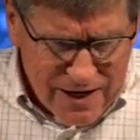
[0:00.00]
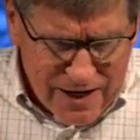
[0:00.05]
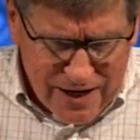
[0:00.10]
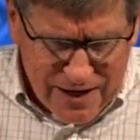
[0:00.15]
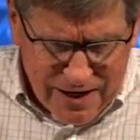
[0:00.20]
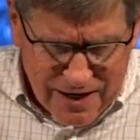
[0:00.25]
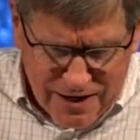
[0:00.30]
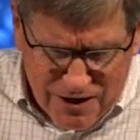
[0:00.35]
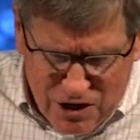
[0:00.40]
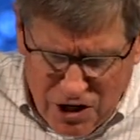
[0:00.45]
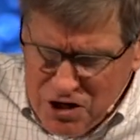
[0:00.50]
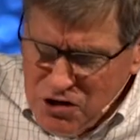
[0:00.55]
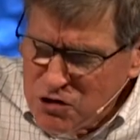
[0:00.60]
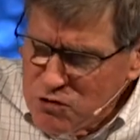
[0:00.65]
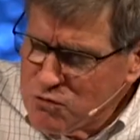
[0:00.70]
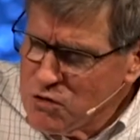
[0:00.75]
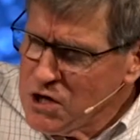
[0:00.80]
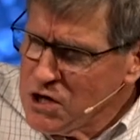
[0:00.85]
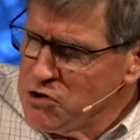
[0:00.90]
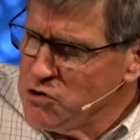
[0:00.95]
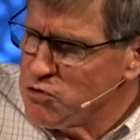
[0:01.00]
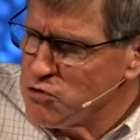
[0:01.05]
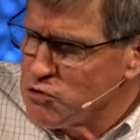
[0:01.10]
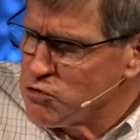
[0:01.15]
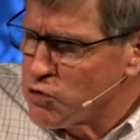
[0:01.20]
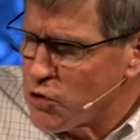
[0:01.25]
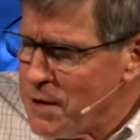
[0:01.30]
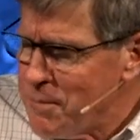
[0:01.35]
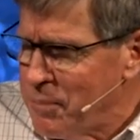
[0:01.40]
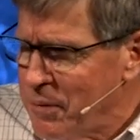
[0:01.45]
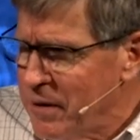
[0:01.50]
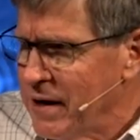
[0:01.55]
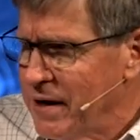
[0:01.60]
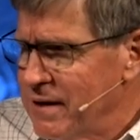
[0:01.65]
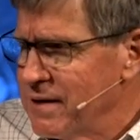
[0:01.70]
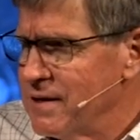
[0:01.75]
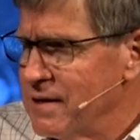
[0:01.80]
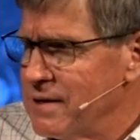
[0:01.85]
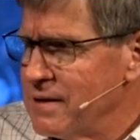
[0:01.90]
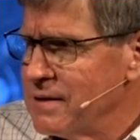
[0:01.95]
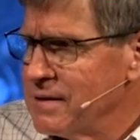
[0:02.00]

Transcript: and, and you, you grip it